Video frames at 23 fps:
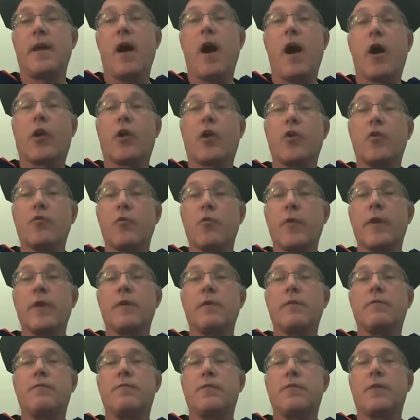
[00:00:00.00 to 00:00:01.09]
a
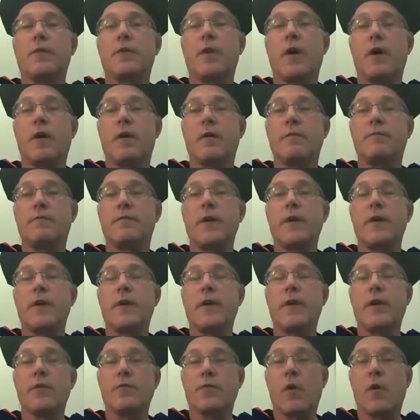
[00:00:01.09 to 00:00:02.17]
career full of
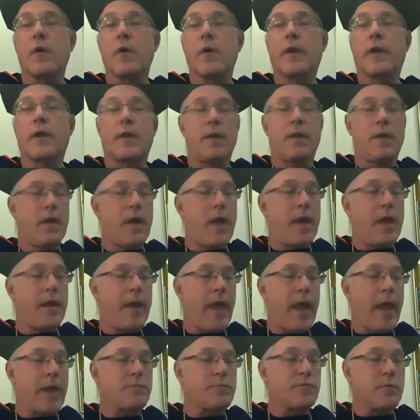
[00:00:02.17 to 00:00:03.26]
heroic and
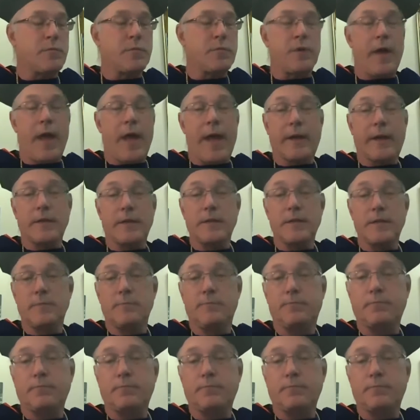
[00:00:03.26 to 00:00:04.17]
admirable acts.